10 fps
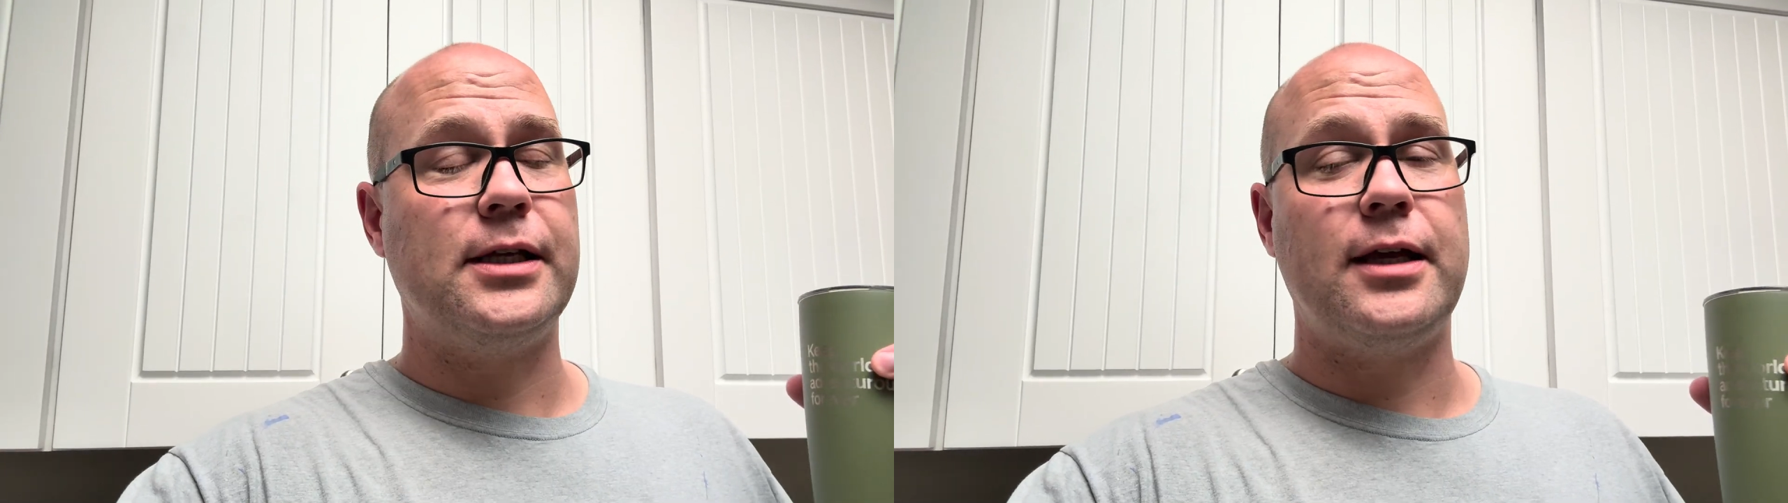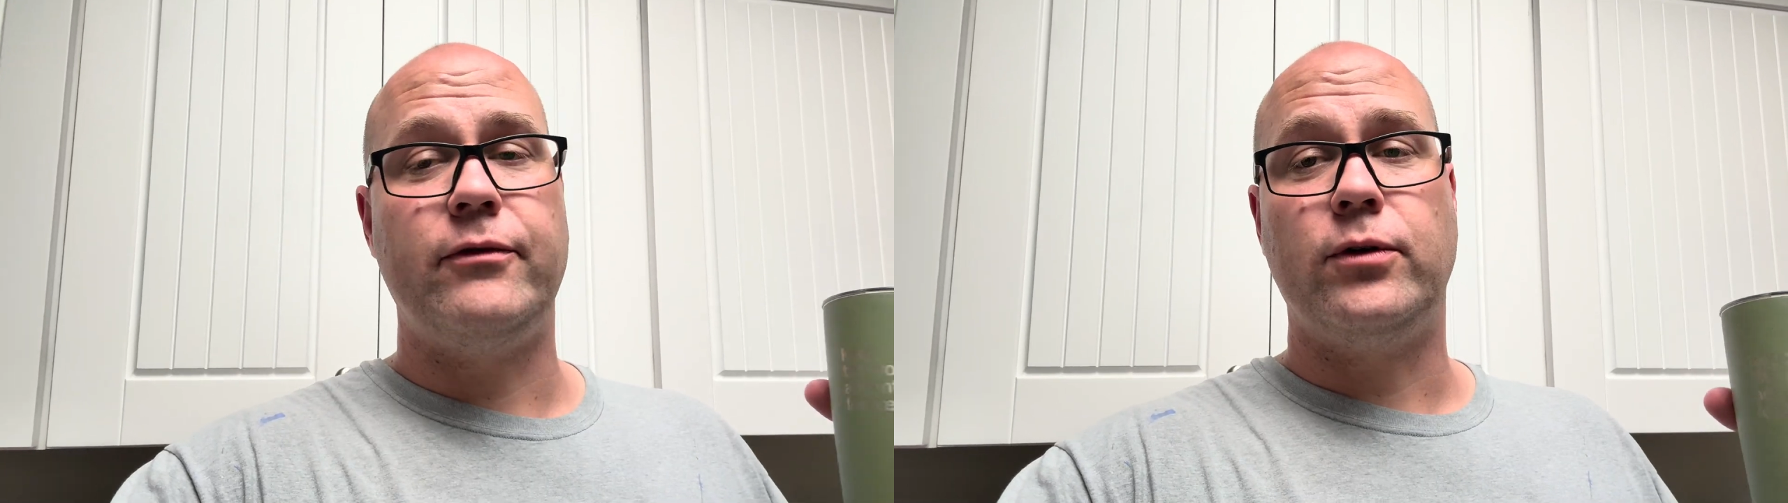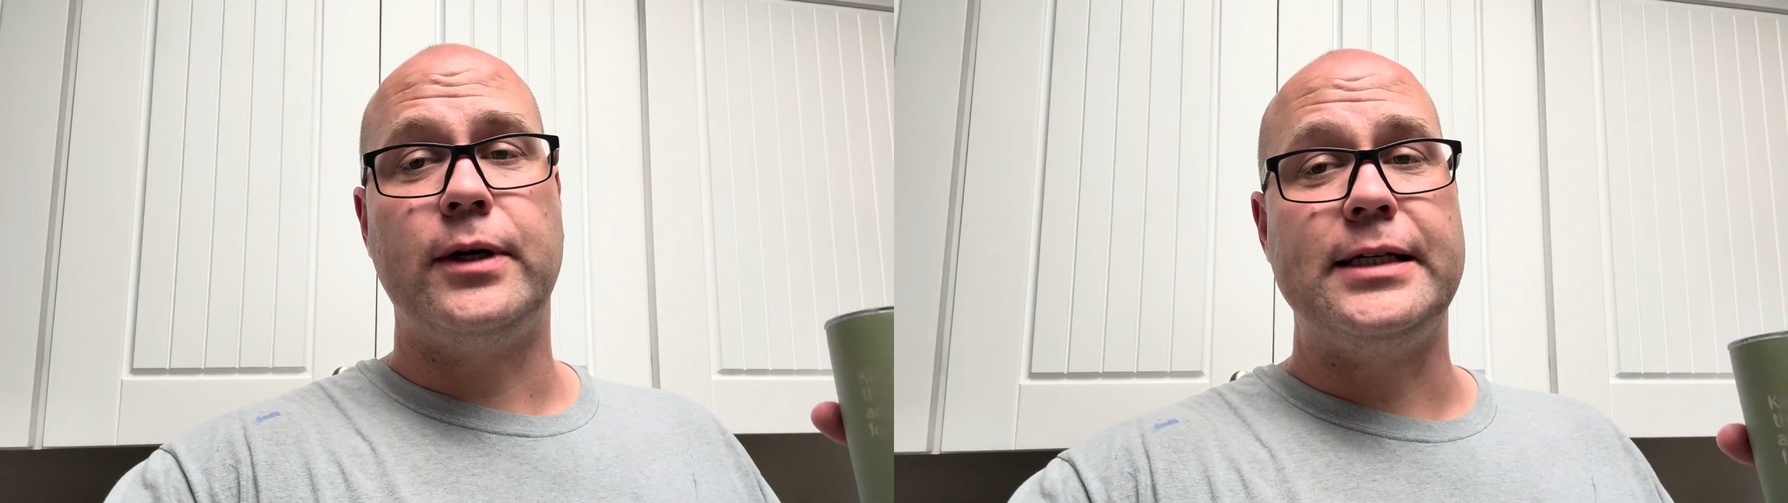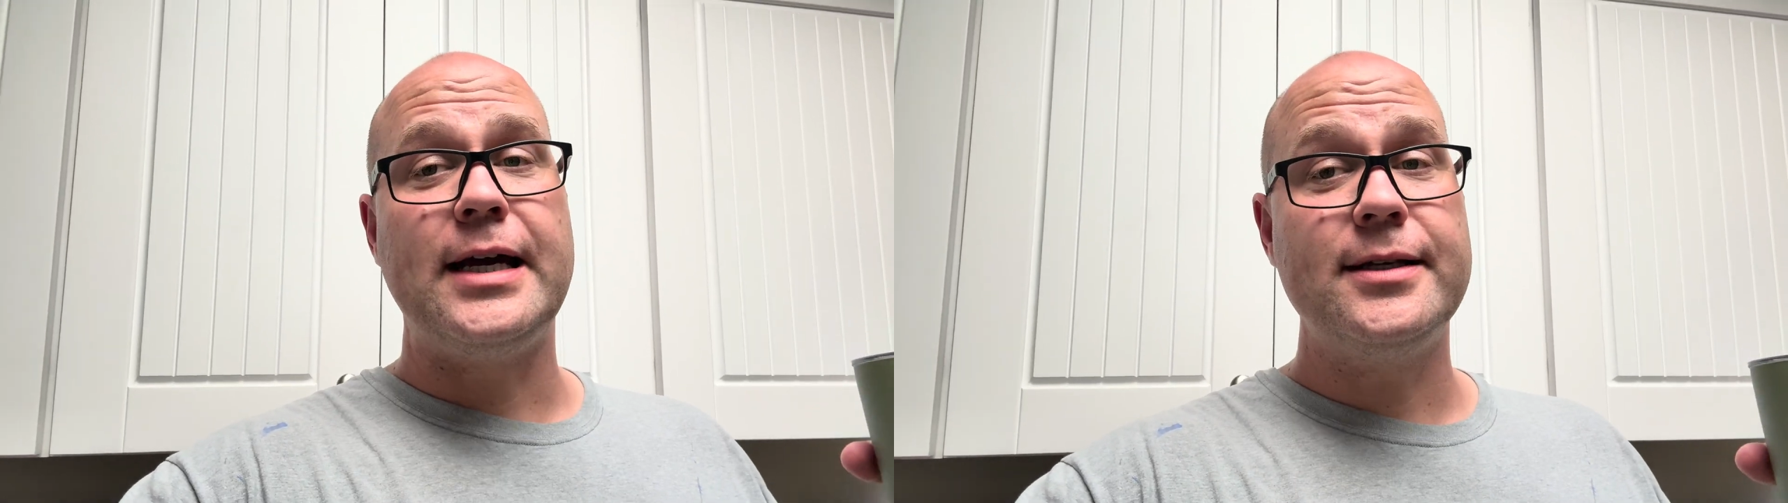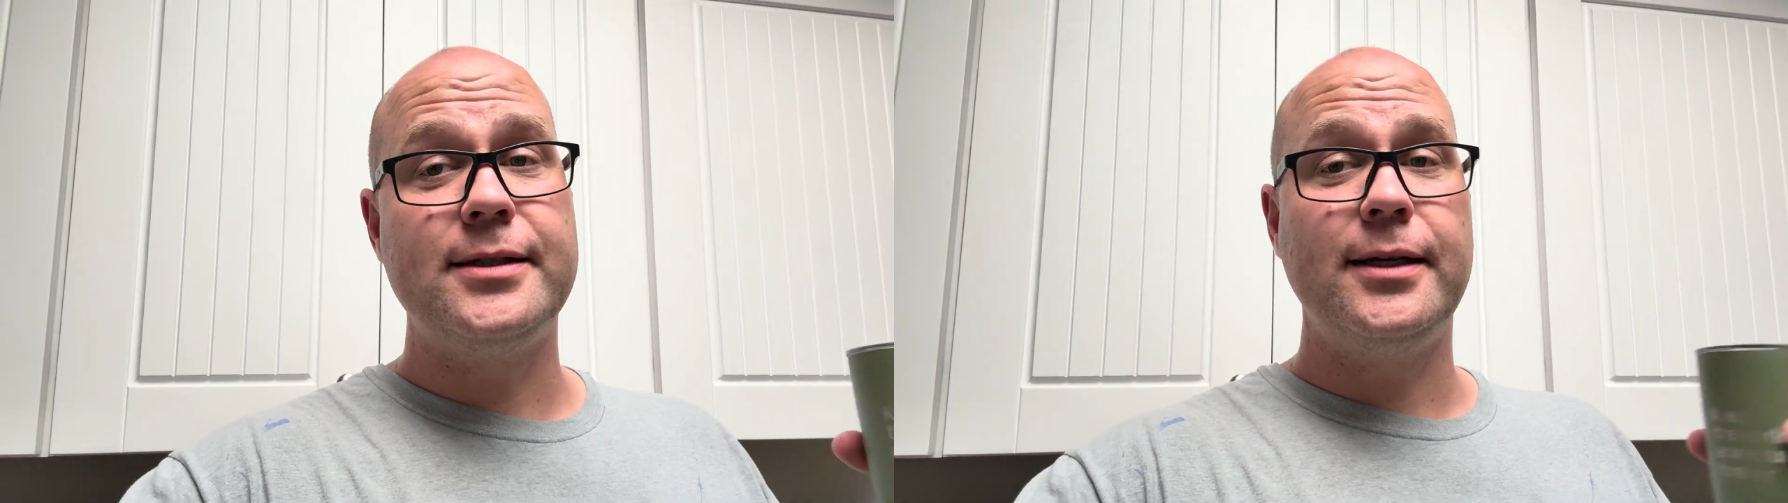that they've already
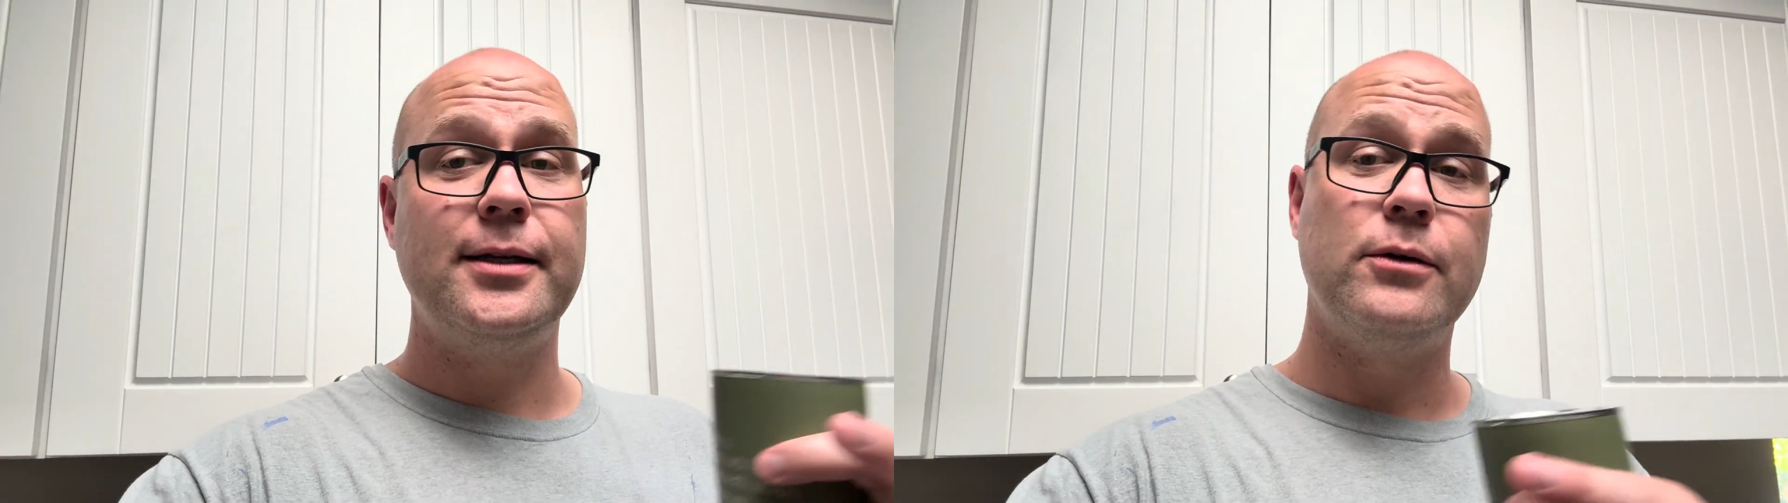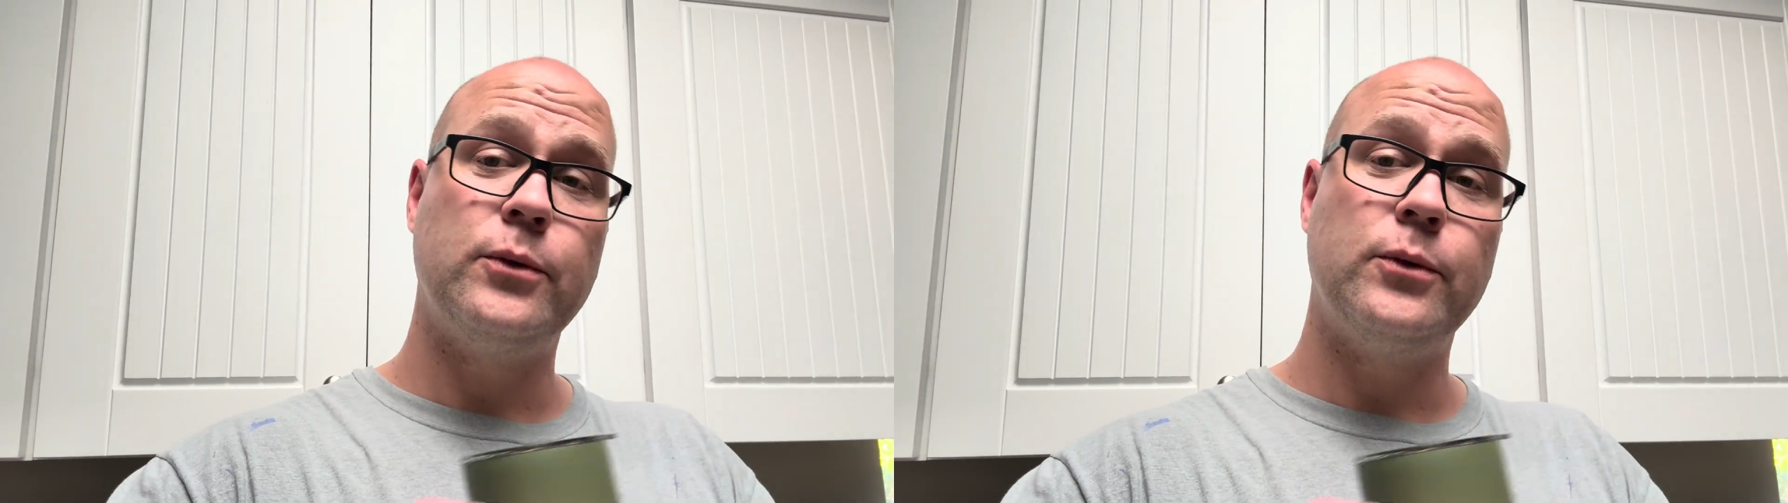tested,